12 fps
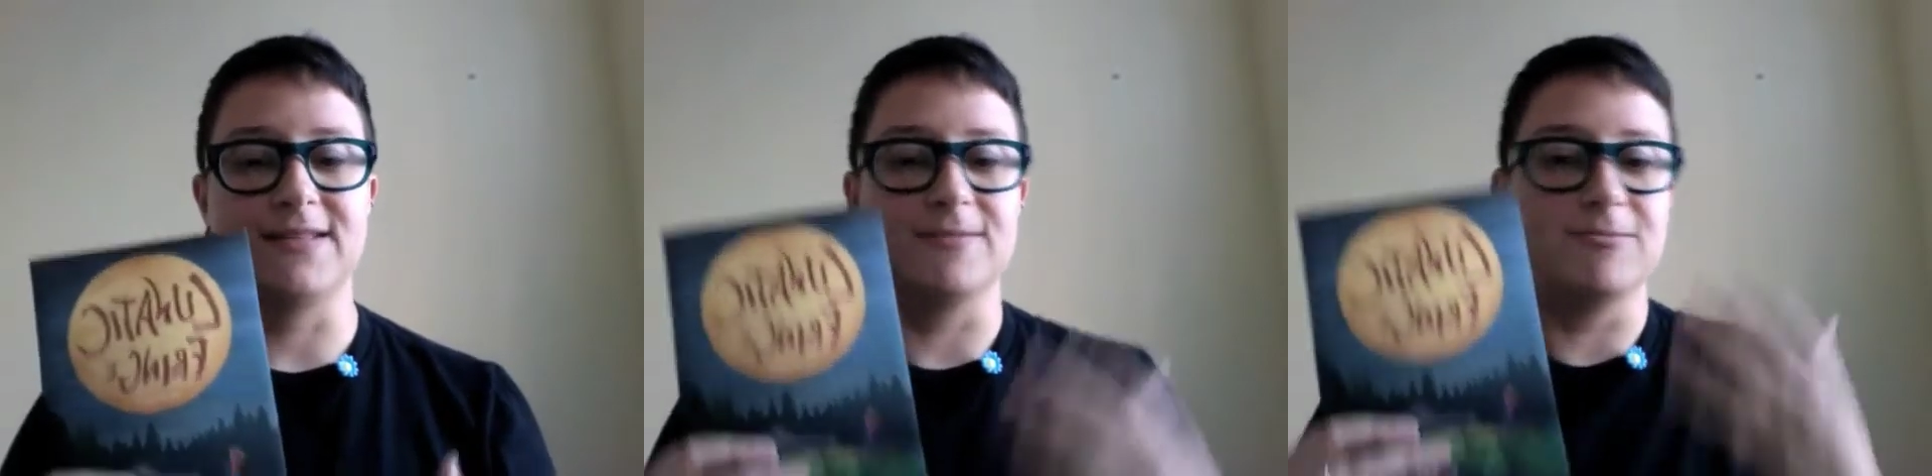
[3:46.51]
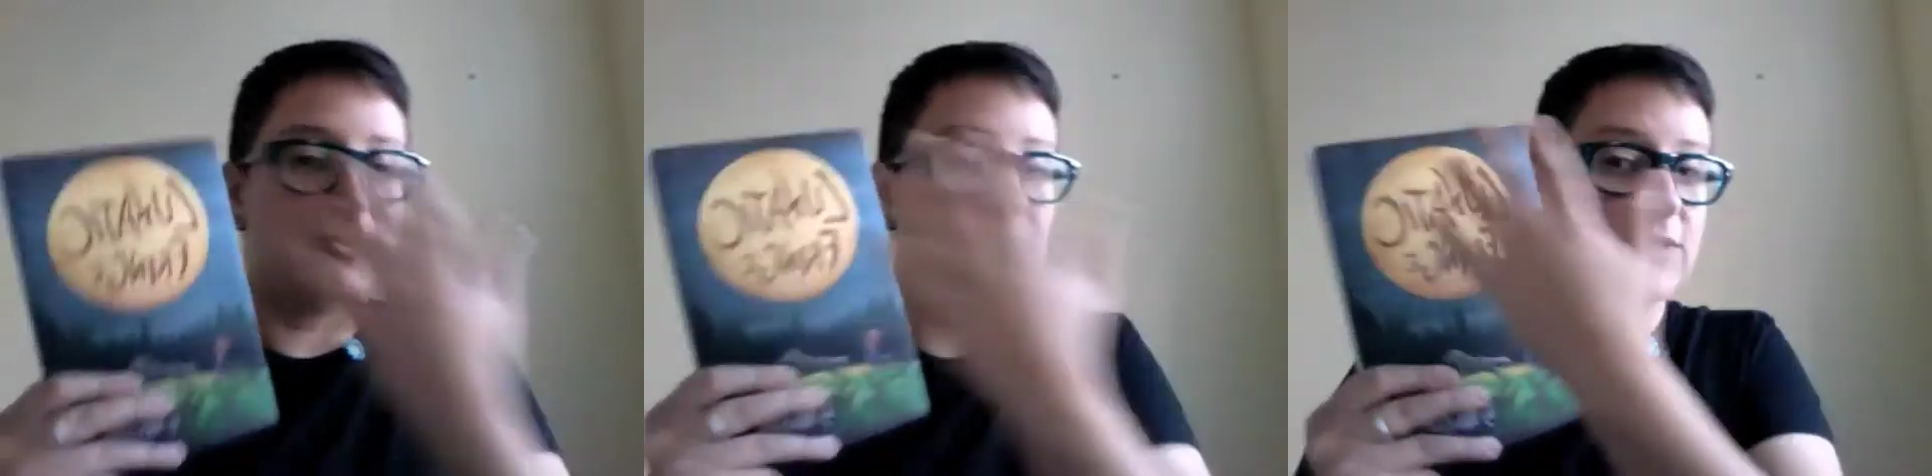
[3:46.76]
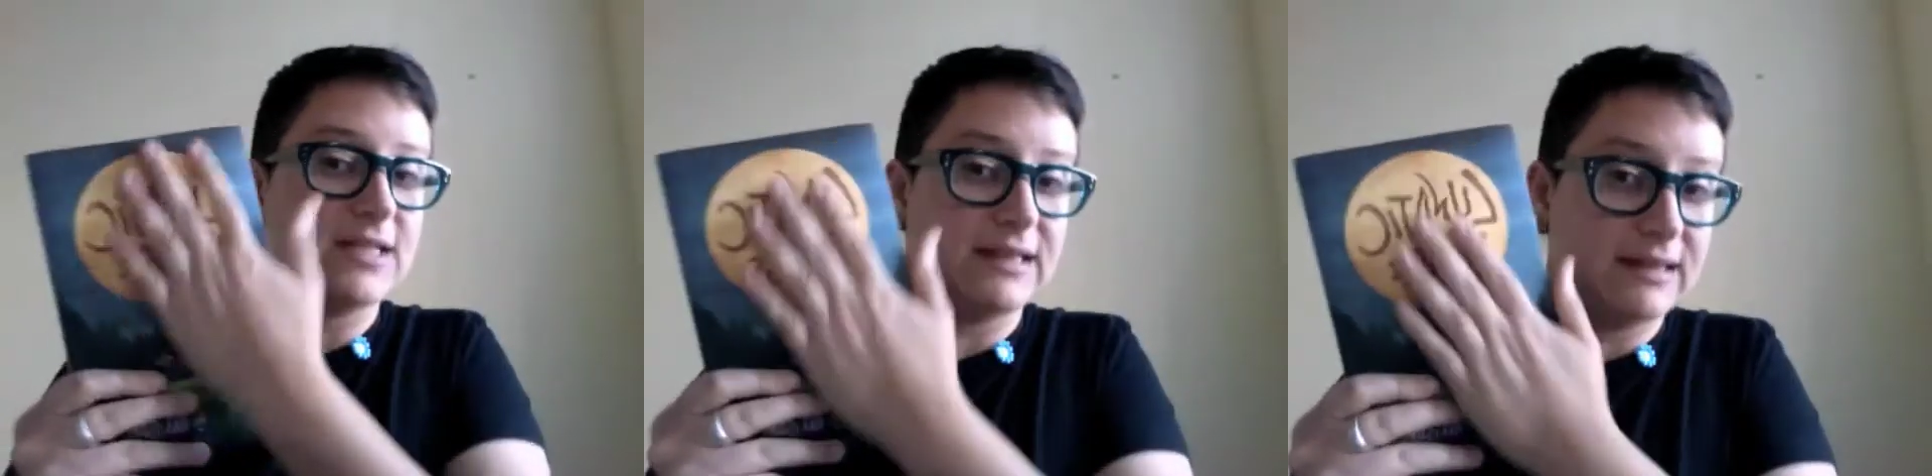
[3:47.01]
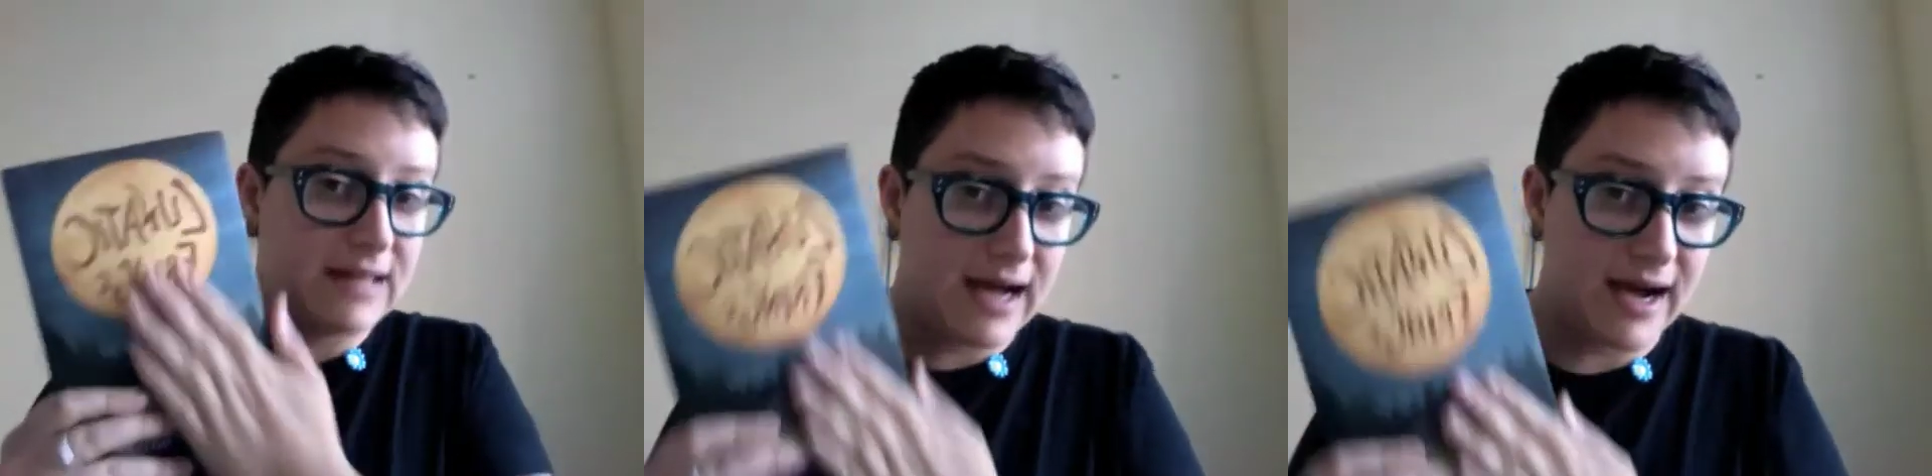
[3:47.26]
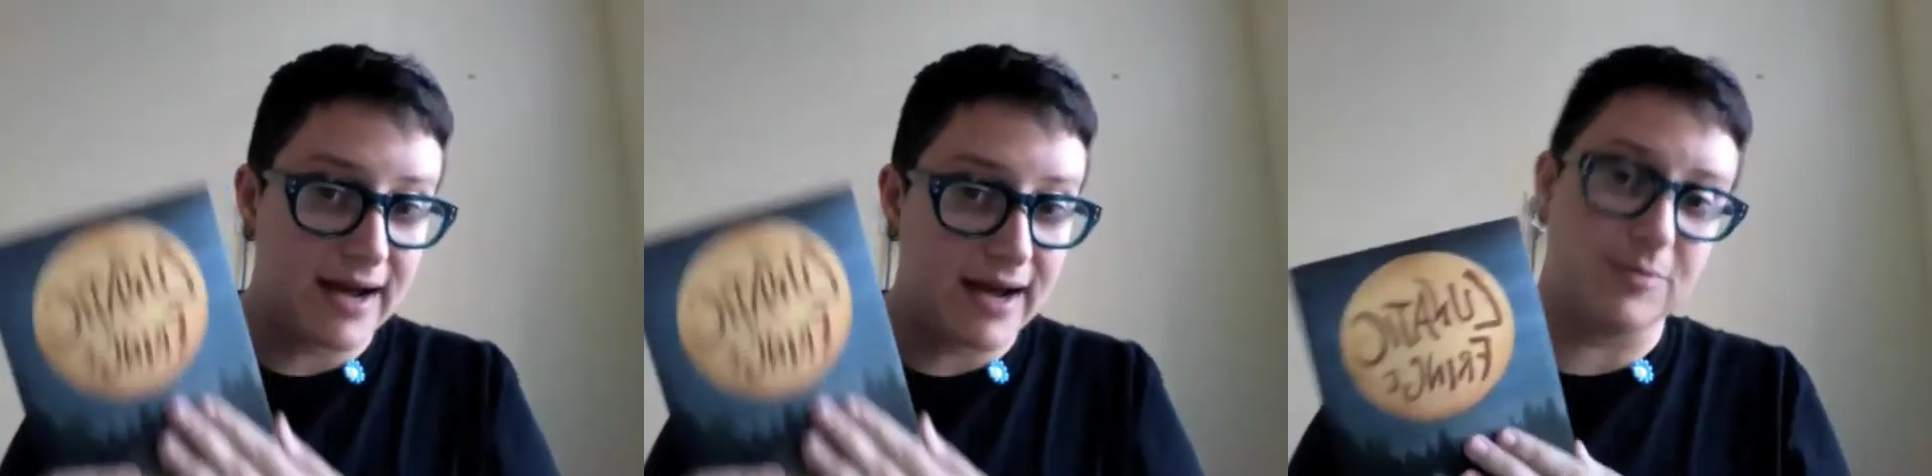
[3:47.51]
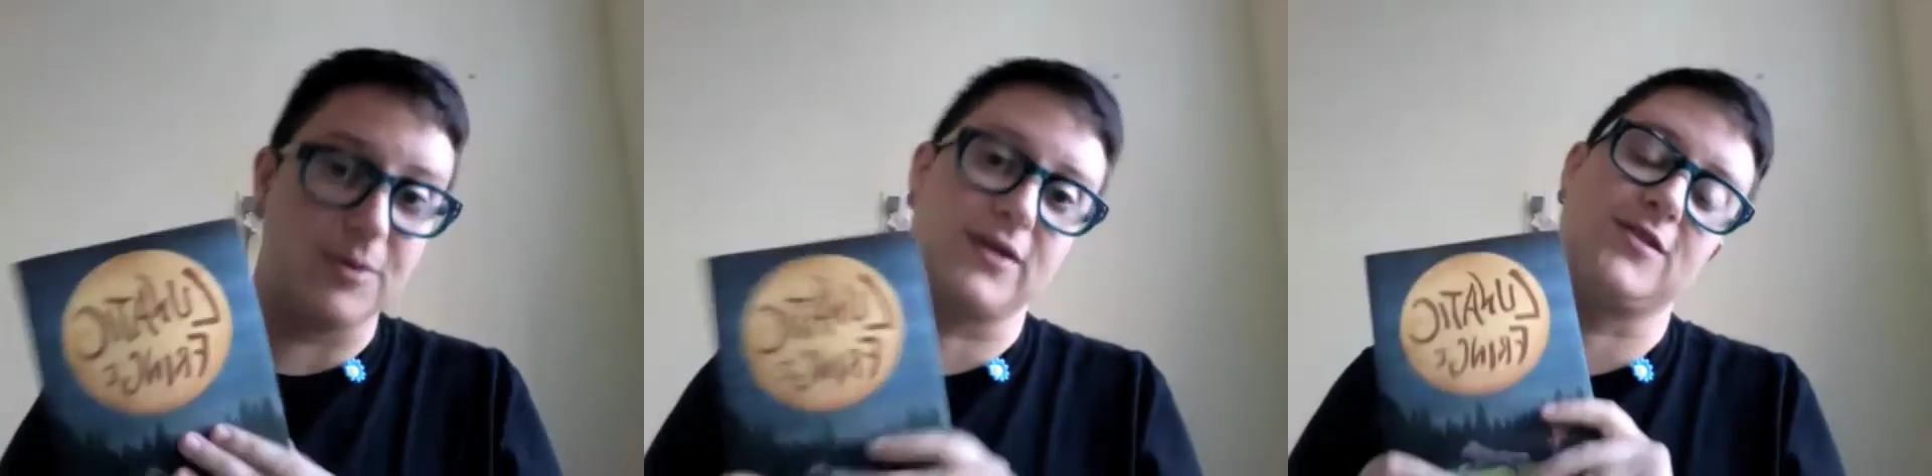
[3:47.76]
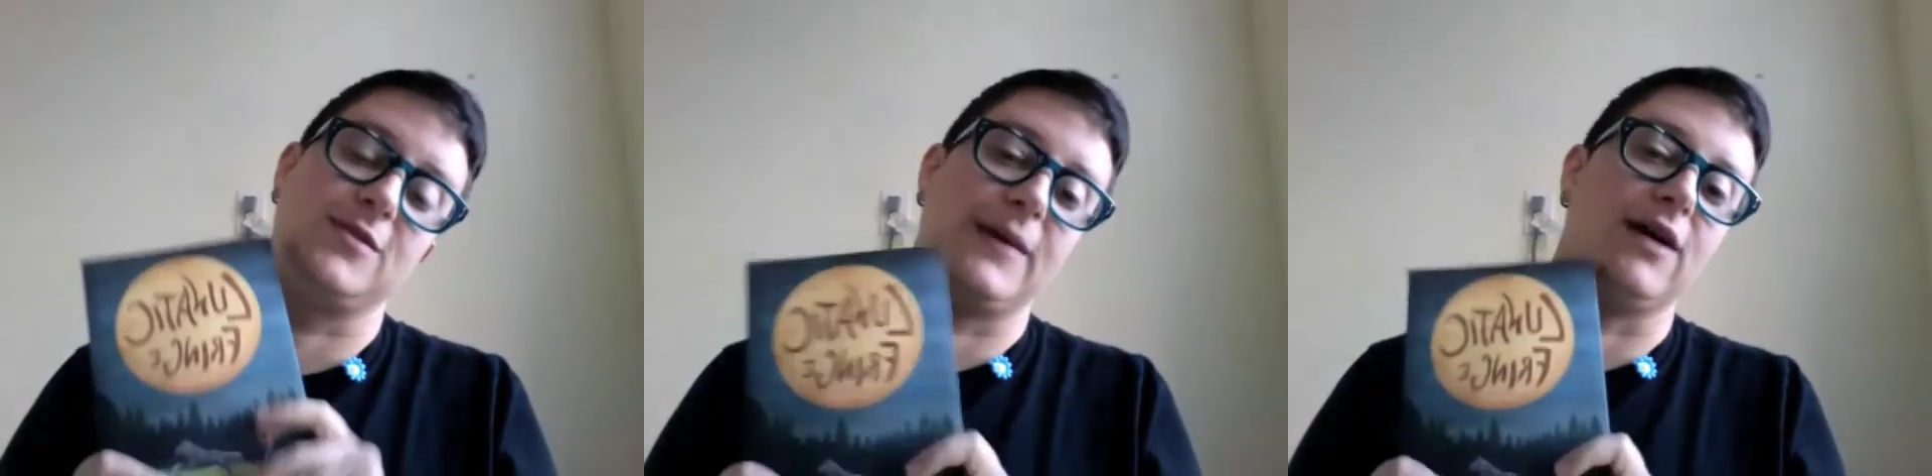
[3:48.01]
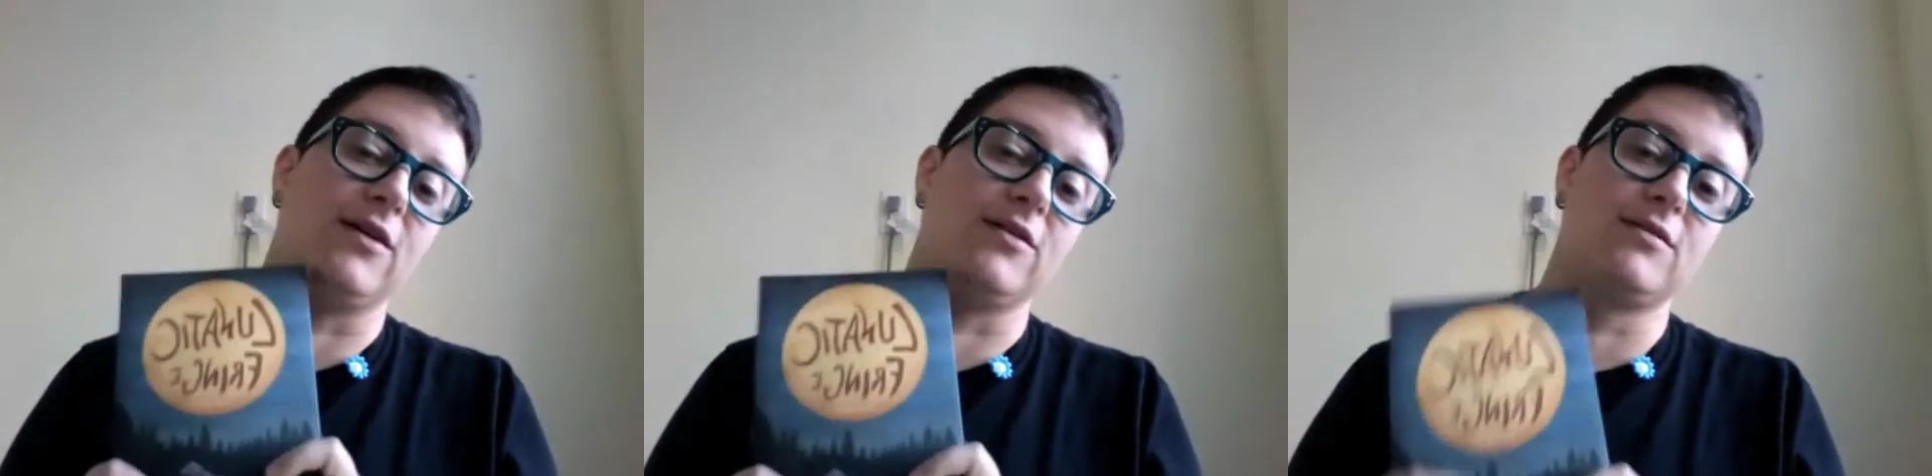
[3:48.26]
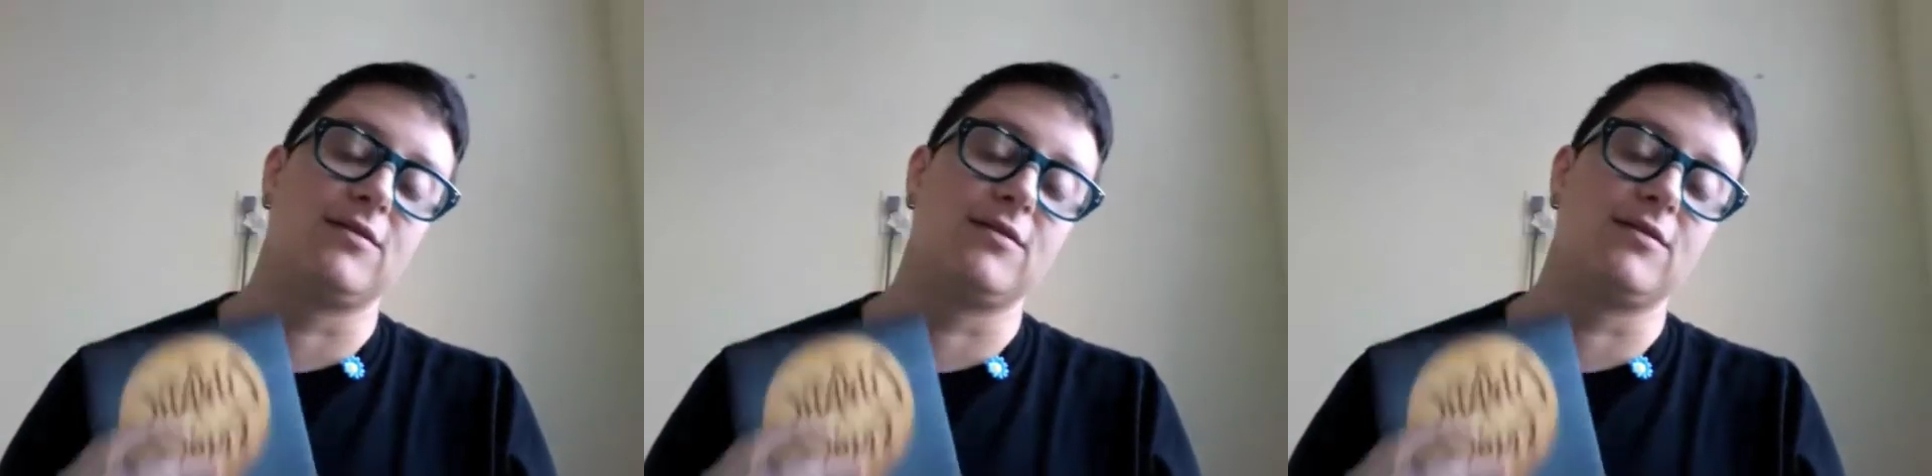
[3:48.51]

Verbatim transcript: someone who reads a lot of books about